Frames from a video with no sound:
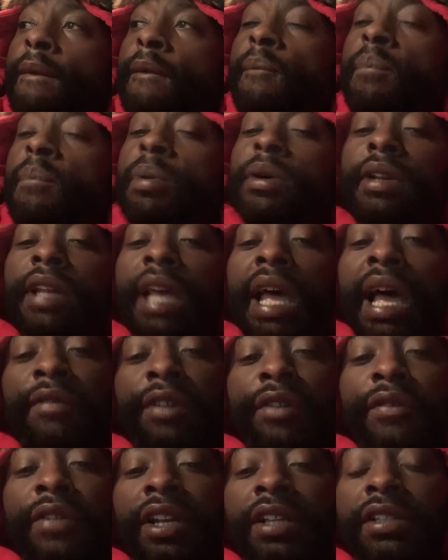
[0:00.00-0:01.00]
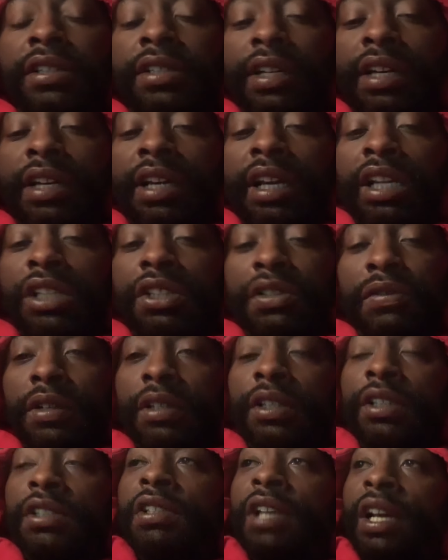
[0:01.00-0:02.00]
Putting half of it into a hedge
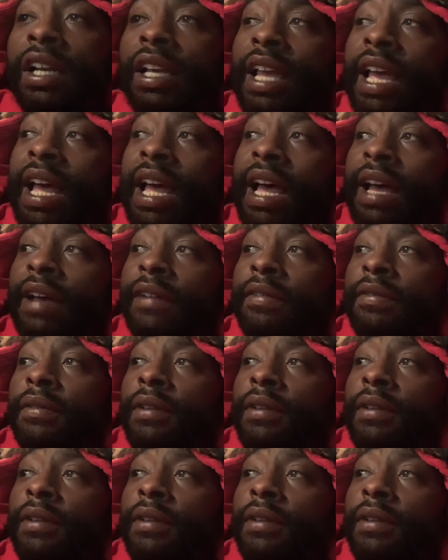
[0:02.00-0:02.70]
fund, the second half.